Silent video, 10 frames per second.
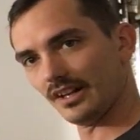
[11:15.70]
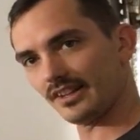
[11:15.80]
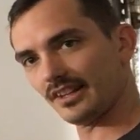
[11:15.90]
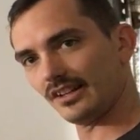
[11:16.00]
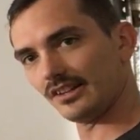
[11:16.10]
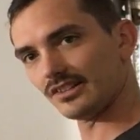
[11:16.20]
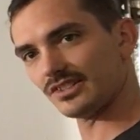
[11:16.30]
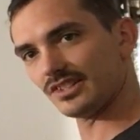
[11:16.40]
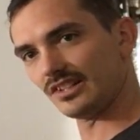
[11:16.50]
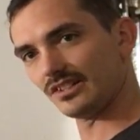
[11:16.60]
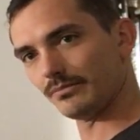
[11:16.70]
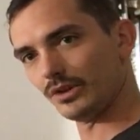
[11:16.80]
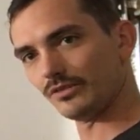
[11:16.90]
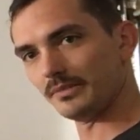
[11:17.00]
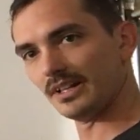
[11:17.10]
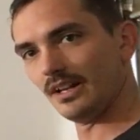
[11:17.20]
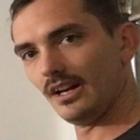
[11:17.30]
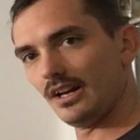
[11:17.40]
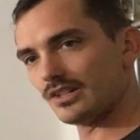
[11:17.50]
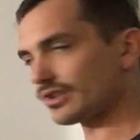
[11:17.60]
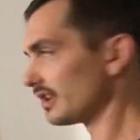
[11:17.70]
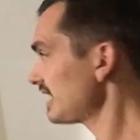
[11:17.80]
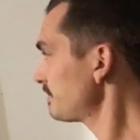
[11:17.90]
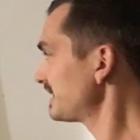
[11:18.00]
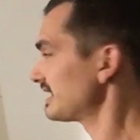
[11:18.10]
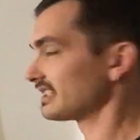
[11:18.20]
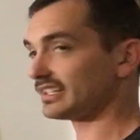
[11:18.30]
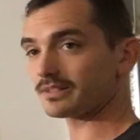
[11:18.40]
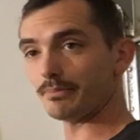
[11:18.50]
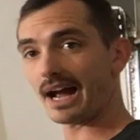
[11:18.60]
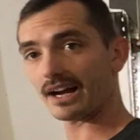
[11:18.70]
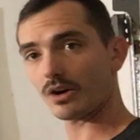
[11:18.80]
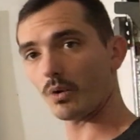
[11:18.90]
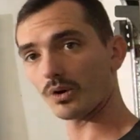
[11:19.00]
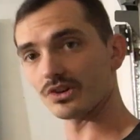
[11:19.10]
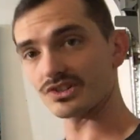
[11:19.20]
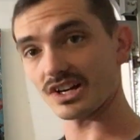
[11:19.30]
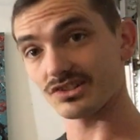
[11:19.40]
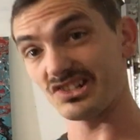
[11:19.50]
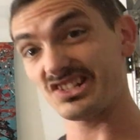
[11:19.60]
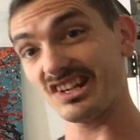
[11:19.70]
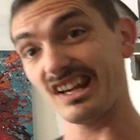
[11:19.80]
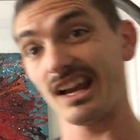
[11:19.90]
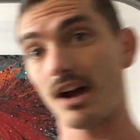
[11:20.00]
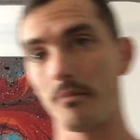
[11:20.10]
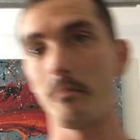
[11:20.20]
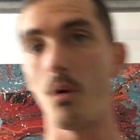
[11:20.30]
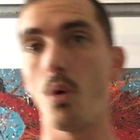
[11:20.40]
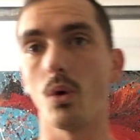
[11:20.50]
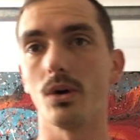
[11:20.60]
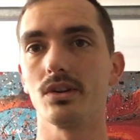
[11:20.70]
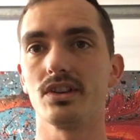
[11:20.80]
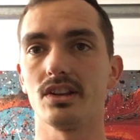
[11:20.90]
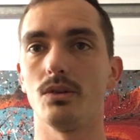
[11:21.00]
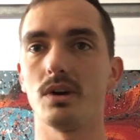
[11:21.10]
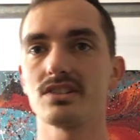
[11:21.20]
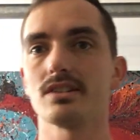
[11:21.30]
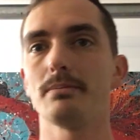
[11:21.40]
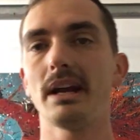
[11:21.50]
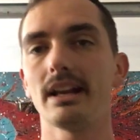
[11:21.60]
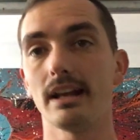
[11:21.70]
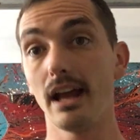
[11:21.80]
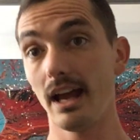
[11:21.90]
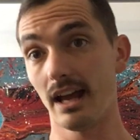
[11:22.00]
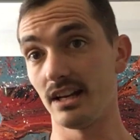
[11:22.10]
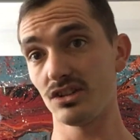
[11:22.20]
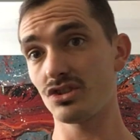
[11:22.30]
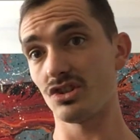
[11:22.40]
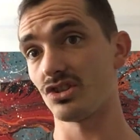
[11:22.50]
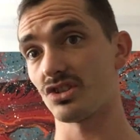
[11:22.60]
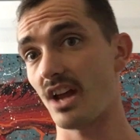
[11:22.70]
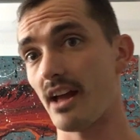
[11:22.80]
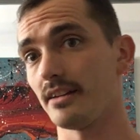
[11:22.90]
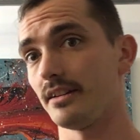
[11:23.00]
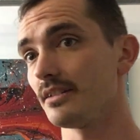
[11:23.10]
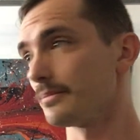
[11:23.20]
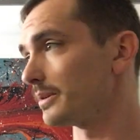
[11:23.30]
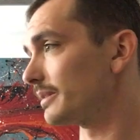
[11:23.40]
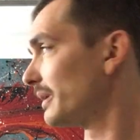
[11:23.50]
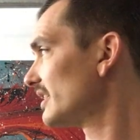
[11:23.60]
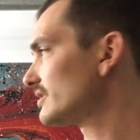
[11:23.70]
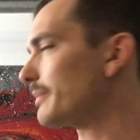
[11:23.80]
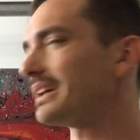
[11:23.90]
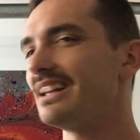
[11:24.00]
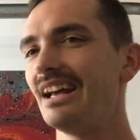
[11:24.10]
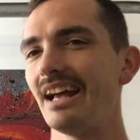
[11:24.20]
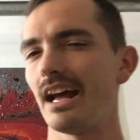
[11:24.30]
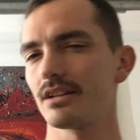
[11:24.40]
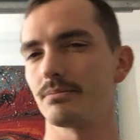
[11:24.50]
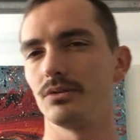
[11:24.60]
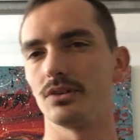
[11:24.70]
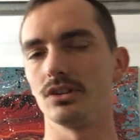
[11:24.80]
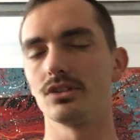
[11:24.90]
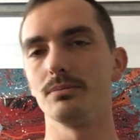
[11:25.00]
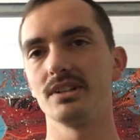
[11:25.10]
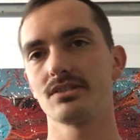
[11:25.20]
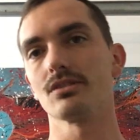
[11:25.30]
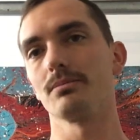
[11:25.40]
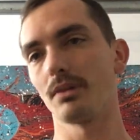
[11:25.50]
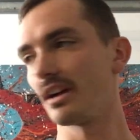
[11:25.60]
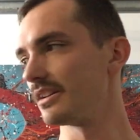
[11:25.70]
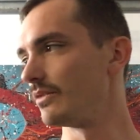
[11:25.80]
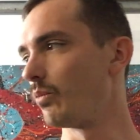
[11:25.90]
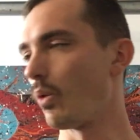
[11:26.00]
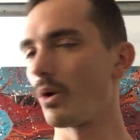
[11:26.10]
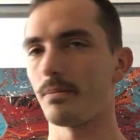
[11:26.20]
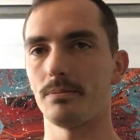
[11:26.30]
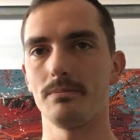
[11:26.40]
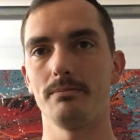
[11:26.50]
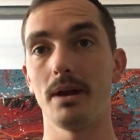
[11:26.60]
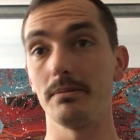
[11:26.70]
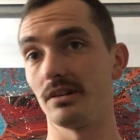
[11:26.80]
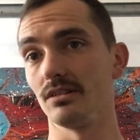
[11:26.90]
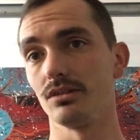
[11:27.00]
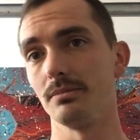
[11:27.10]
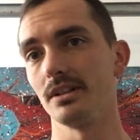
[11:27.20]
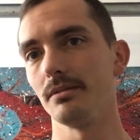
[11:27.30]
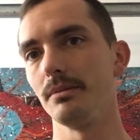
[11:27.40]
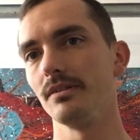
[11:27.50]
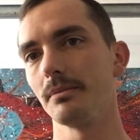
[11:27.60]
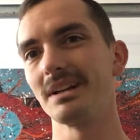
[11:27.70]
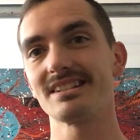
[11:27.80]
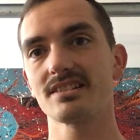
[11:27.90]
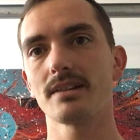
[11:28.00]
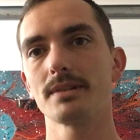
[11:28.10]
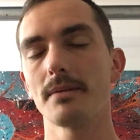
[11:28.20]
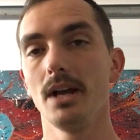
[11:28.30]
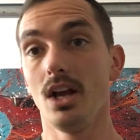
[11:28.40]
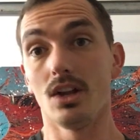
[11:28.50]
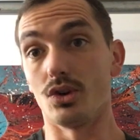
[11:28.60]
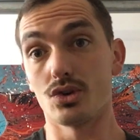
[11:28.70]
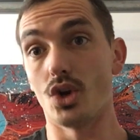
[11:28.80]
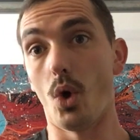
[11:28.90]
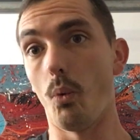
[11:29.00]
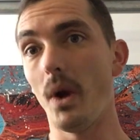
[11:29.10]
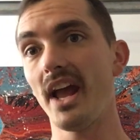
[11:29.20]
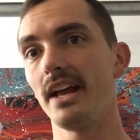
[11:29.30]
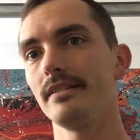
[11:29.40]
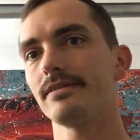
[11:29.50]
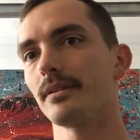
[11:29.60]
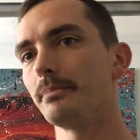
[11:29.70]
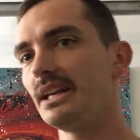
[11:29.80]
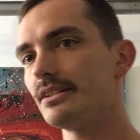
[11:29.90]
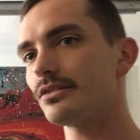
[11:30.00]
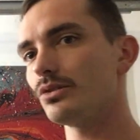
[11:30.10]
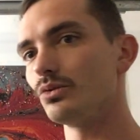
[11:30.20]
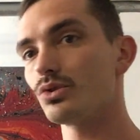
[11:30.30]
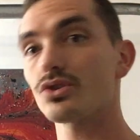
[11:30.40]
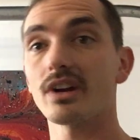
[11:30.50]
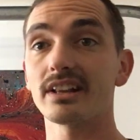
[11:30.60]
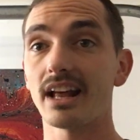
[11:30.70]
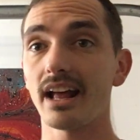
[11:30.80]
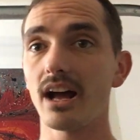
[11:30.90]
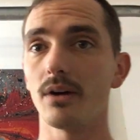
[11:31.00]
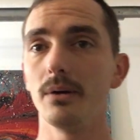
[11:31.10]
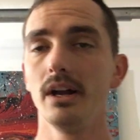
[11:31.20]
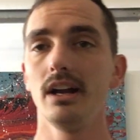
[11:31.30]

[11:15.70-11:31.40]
I think you can see the movement. So that's because this back corner is actually sticking out more than the rest of the painting. And it's just sat here pretty much. I mean, it has moved a little bit, so it probably did warp maybe a little bit in the moving, but at the same time, there's no way for me to straighten that out